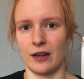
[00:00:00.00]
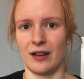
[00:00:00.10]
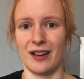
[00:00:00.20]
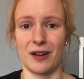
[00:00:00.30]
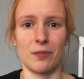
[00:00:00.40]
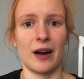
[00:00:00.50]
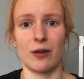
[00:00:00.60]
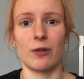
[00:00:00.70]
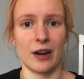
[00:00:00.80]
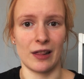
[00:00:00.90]
nearby
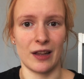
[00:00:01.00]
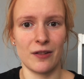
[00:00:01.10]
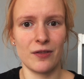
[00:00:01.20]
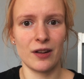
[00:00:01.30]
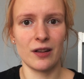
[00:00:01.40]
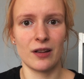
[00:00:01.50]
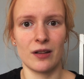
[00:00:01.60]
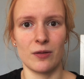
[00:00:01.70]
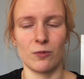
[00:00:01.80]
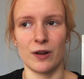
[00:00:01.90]
where I lived,
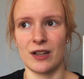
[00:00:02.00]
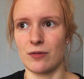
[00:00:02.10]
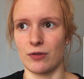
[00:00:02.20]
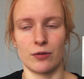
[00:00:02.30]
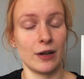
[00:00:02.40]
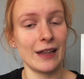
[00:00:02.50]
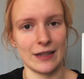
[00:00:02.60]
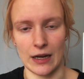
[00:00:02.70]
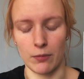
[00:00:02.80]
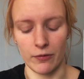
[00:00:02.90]
which was really
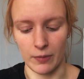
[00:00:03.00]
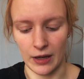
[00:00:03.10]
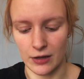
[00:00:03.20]
dumb of me.